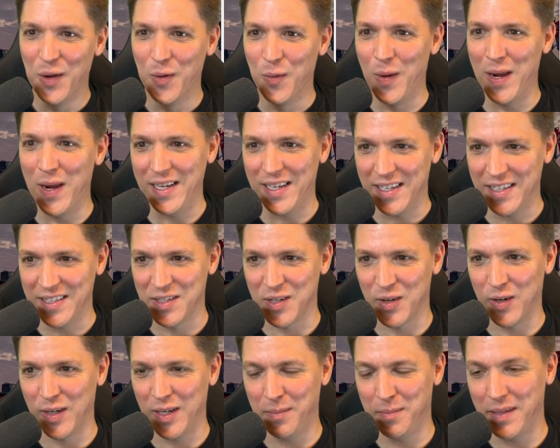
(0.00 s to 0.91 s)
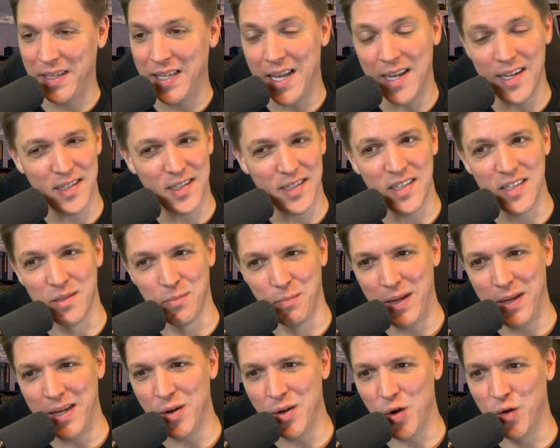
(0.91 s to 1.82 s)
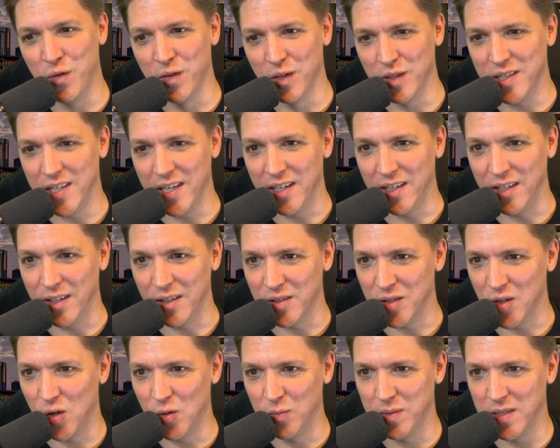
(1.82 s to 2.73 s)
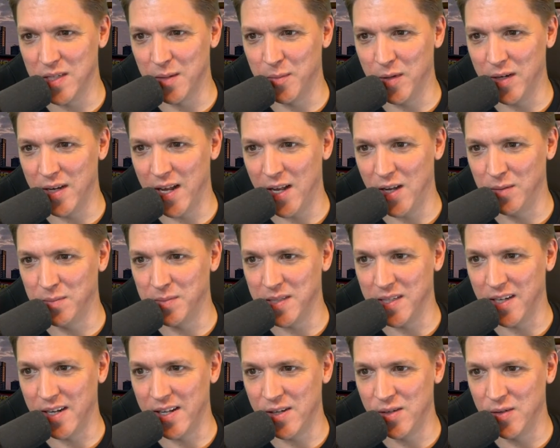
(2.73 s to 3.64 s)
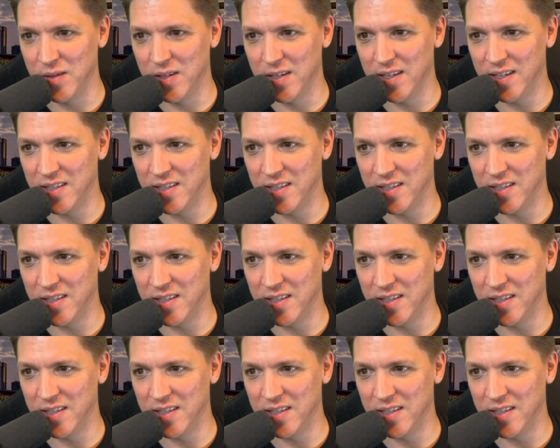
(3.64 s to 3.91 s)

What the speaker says: Wait, it's already... Yes, it's been over 10 years. Hope someone helps it out.